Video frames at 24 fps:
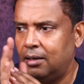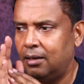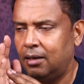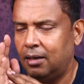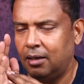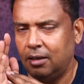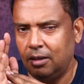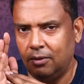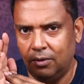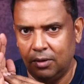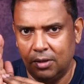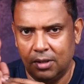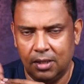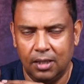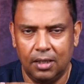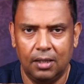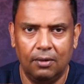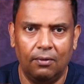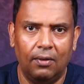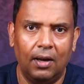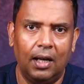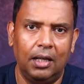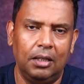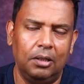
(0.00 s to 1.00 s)
And if you see
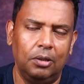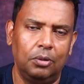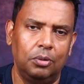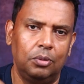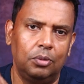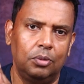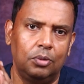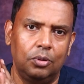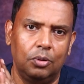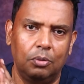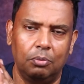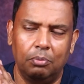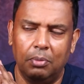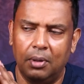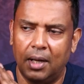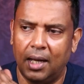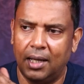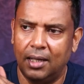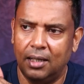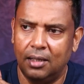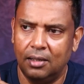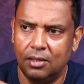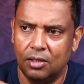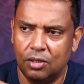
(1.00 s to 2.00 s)
the value, you
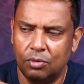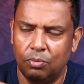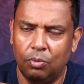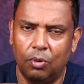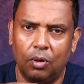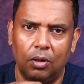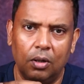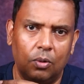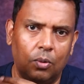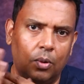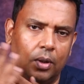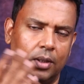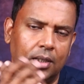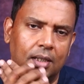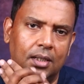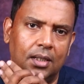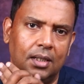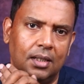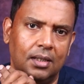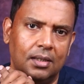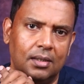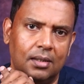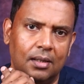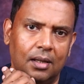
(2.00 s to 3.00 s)
buy in small
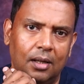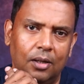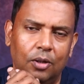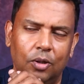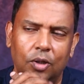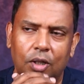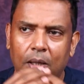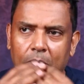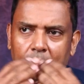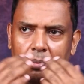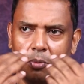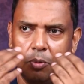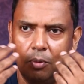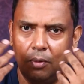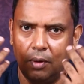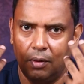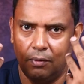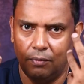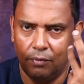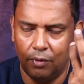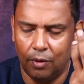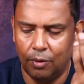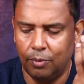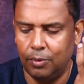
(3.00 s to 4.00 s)
quantities and you keep
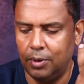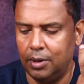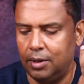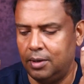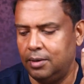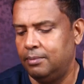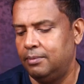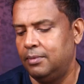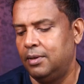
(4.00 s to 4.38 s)
moving forward.